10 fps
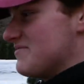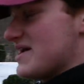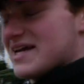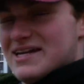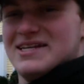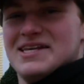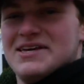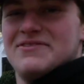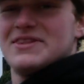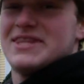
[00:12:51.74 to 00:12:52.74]
make it
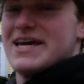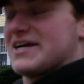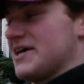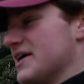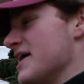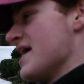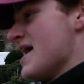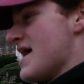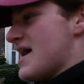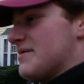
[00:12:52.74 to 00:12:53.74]
even thicker.
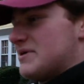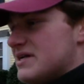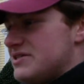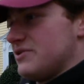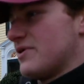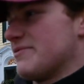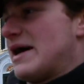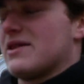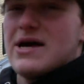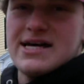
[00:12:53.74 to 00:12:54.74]
I'm gonna do one of
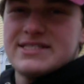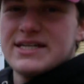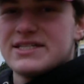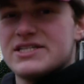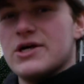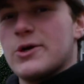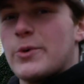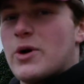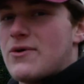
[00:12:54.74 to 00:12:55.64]
my classic steering wheel